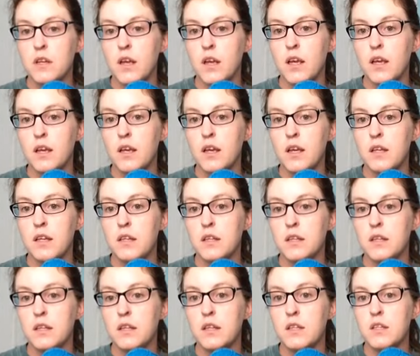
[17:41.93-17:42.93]
And
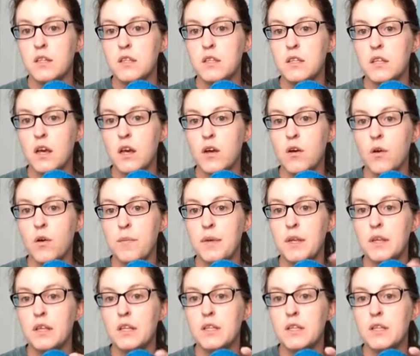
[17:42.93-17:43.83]
so, I mean,